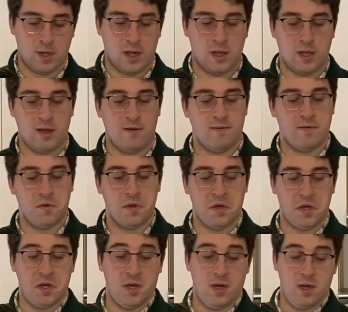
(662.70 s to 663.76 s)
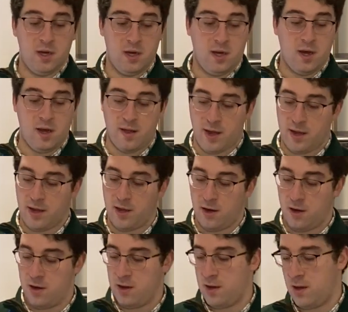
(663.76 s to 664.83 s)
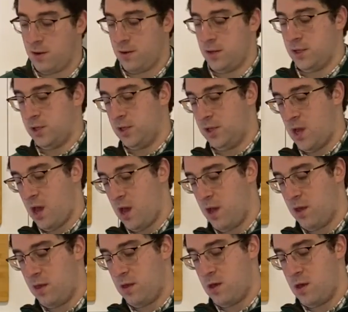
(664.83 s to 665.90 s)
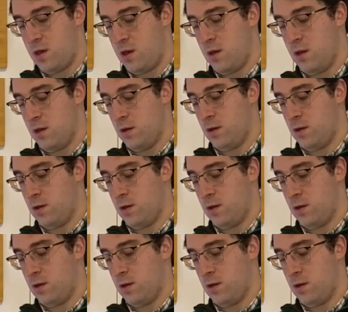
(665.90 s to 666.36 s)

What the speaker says: leave that here, and let's just take the